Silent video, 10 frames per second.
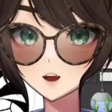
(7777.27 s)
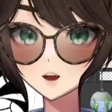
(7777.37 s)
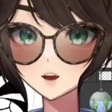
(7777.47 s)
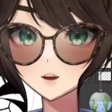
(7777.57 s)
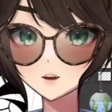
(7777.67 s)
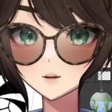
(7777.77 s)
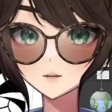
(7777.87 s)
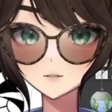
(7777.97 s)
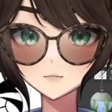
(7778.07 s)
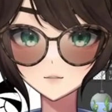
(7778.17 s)
click on the
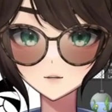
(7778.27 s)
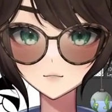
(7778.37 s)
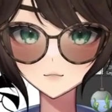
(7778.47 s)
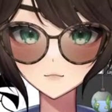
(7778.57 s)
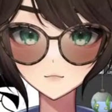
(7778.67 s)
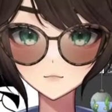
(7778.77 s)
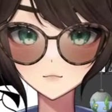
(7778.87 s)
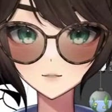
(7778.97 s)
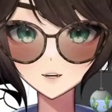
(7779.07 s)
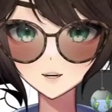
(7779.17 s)
skin,
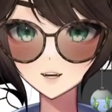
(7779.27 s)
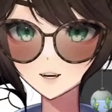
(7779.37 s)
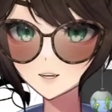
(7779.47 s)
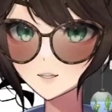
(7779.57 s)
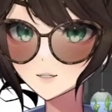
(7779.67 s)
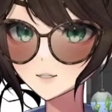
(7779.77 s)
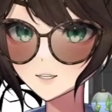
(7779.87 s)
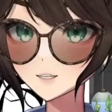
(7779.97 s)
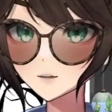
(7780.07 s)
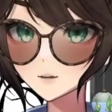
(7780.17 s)
I think we should still
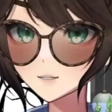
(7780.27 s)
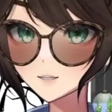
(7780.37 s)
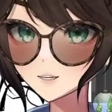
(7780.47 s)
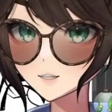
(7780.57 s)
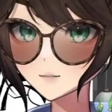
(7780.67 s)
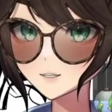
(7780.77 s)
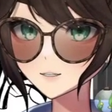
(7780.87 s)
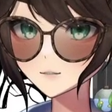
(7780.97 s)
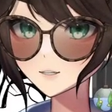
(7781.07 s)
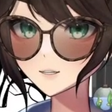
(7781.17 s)
probably do it
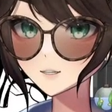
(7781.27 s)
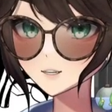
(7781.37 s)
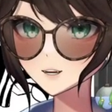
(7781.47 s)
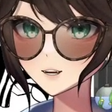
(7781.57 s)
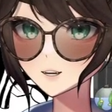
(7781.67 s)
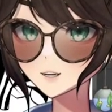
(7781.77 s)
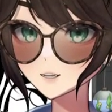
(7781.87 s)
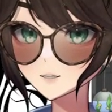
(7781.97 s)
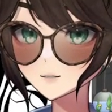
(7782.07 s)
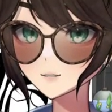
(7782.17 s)
where it's like kind of
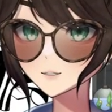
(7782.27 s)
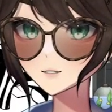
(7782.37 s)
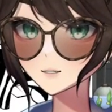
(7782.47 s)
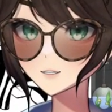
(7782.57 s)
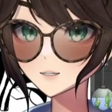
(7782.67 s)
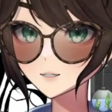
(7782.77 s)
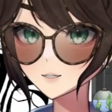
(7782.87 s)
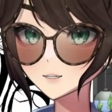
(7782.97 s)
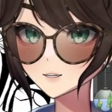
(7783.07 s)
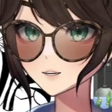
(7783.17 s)
isolated in there.